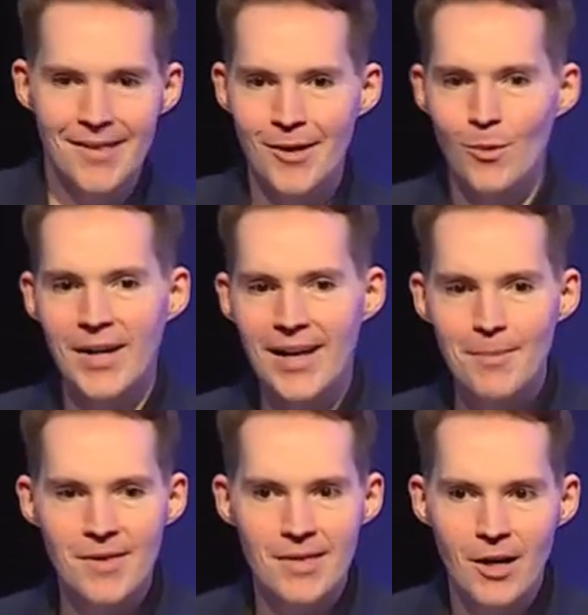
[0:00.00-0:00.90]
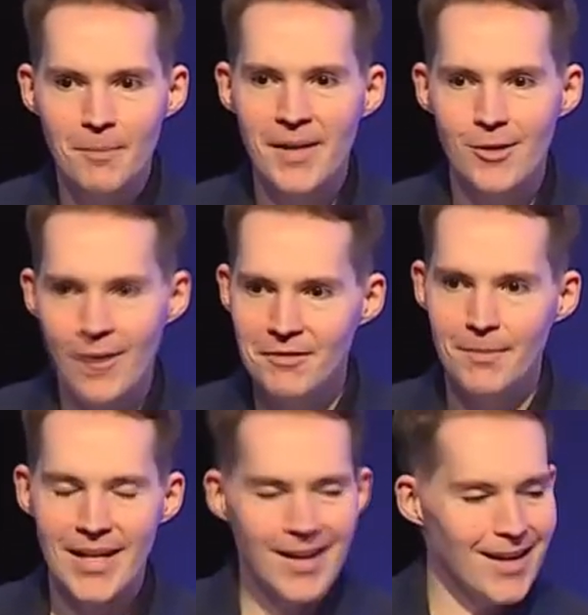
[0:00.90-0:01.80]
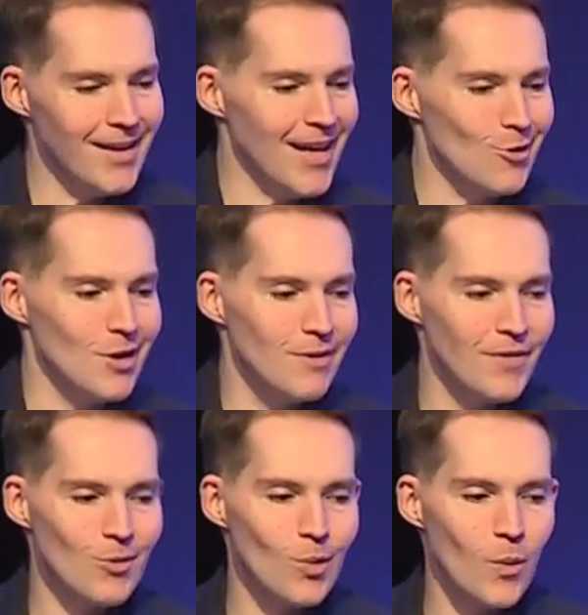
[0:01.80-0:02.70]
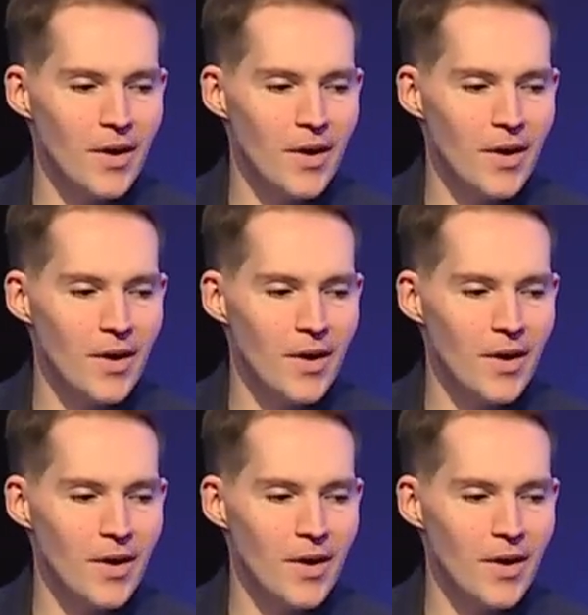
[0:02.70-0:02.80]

So when it comes to therapy, you have to meet each individual